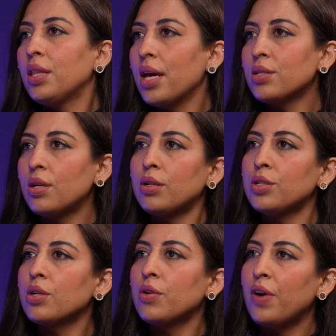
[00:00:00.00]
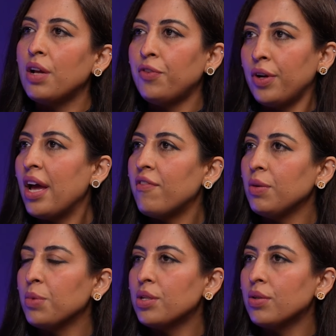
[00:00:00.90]
Thanks a lot, Dr. Wael, for
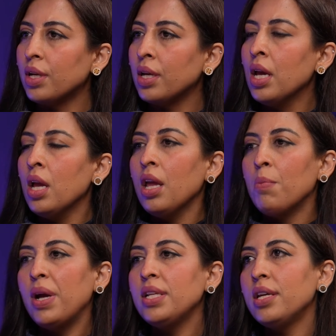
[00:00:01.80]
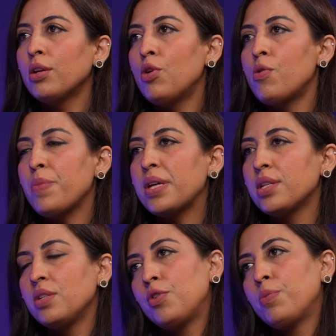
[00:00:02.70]
having me today. My take-home
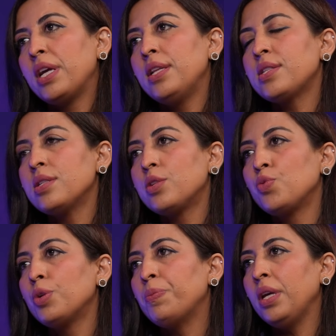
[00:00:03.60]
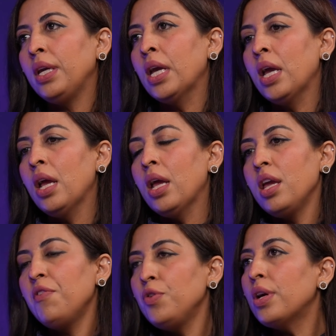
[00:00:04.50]
message for my listeners would be,
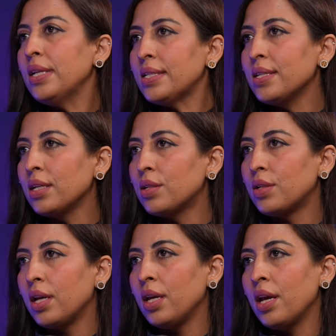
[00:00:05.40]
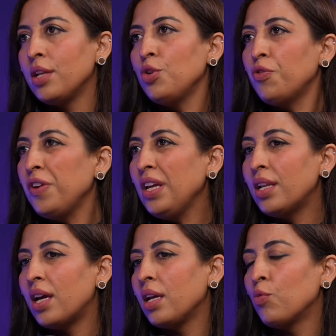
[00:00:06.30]
if you're listening today and you feel
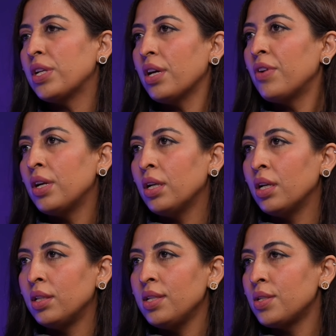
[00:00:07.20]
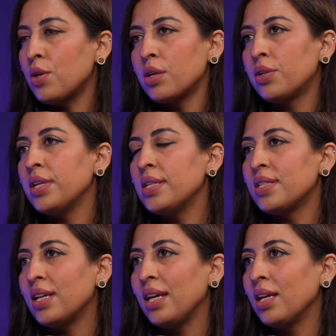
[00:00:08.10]
like whatever this doctor is
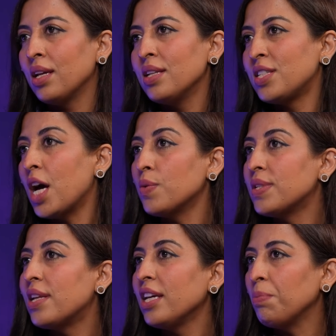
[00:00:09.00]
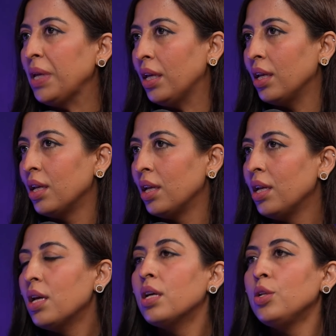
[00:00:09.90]
saying, it sounds like me,
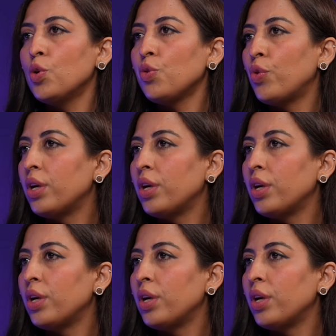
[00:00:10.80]
don't